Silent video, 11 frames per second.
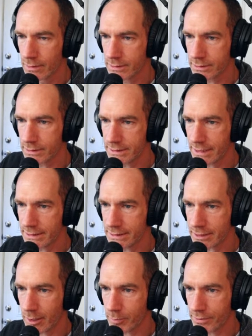So this has a
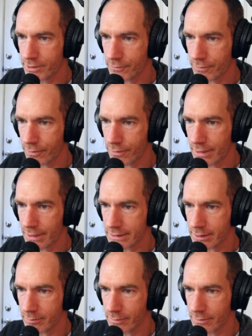couple different things.
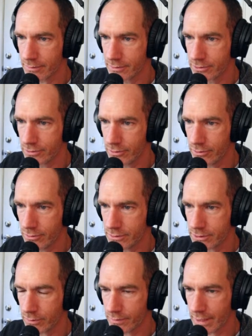I'm tuned,
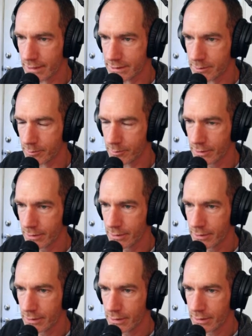so we've got some
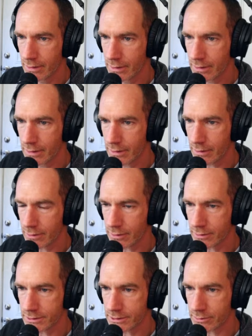
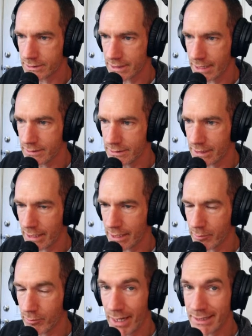kilohertz. So it sounds
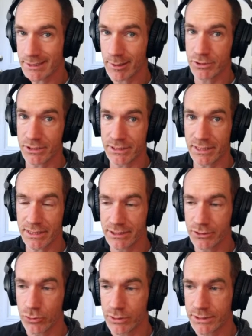like, my assumption is that this
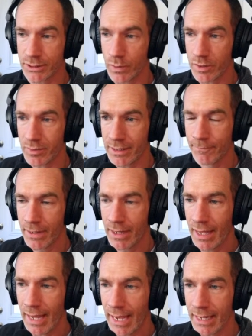tool is going to be
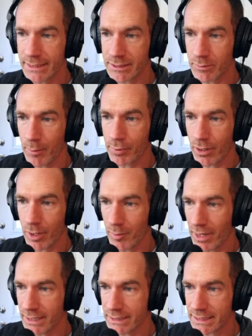adding some upper
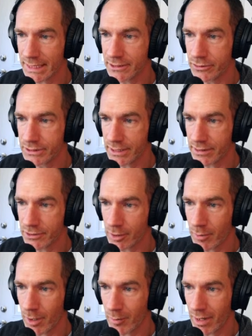harmonics, and I do see the
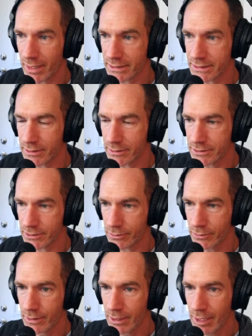term harmonics here.
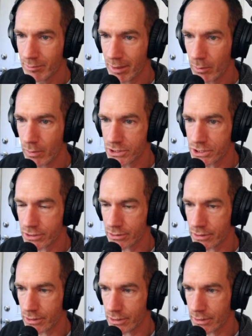So maybe we just
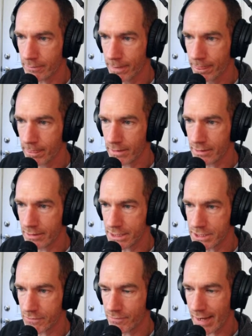turn it on in
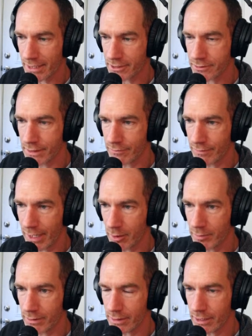this factory
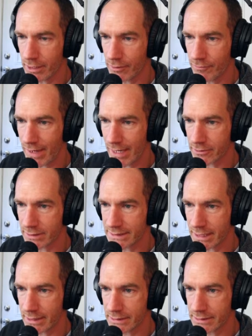environment, factory
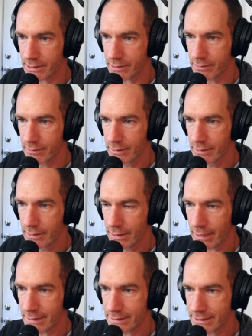settings here,
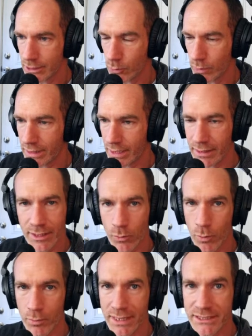and see what we get, and then
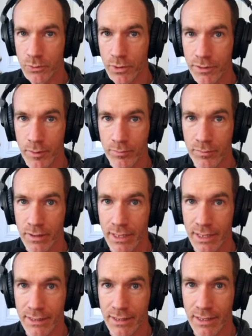we'll mess with them
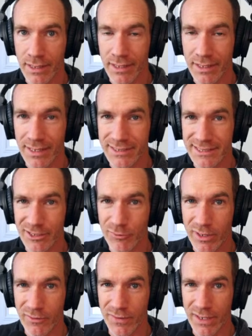and see if
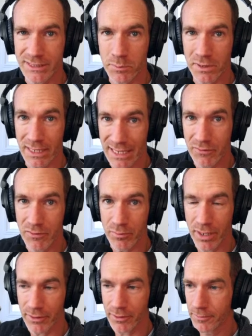we can find something even
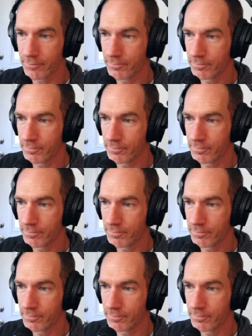better.